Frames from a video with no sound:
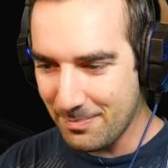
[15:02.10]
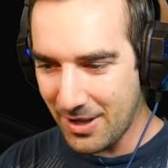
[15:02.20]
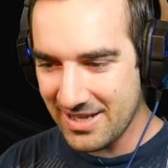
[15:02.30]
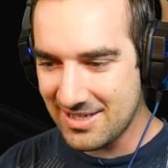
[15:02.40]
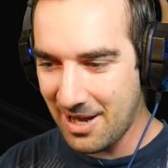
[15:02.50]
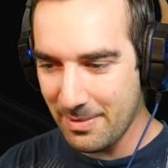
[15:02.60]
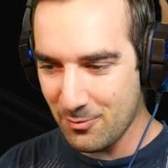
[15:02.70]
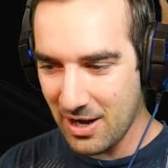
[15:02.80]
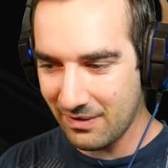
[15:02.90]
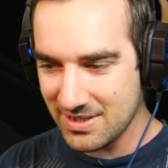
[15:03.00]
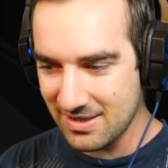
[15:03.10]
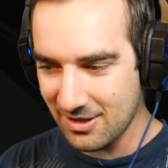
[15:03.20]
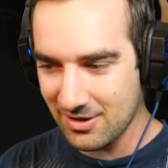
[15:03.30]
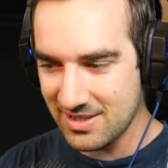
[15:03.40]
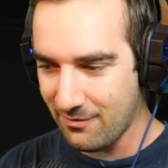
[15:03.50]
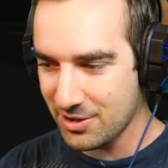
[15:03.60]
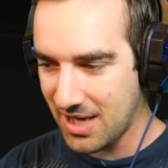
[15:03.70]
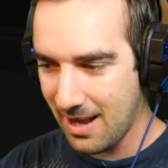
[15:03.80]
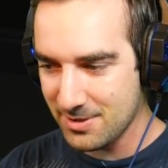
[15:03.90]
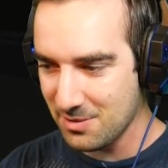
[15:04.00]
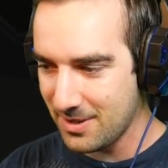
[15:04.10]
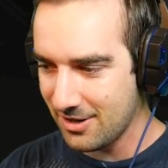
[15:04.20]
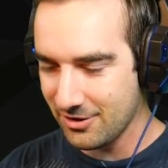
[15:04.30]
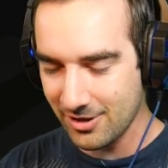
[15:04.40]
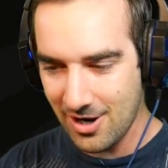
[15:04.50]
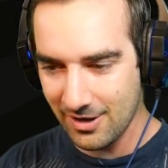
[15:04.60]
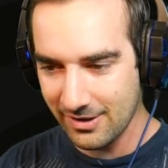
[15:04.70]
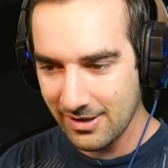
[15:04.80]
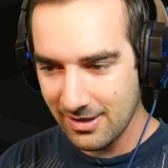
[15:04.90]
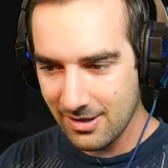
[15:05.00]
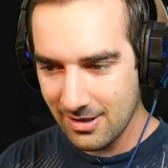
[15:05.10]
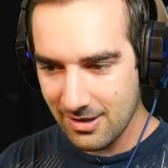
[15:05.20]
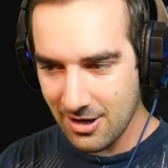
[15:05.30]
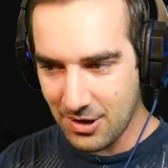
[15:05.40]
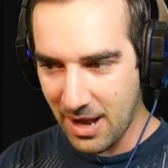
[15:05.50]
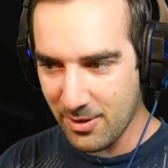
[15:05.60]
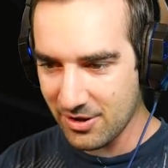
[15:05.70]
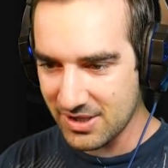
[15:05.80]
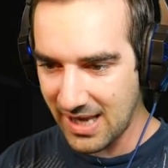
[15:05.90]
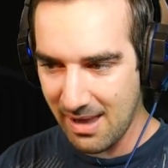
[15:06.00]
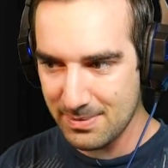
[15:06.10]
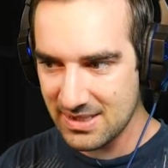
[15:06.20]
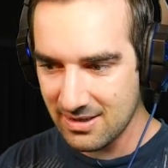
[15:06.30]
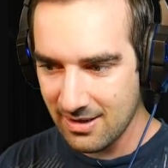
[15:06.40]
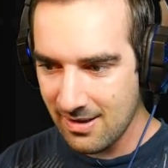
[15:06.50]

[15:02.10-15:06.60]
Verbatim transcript: the blights come in waves, and there are several types, so be on your guard. Okay, what are the types?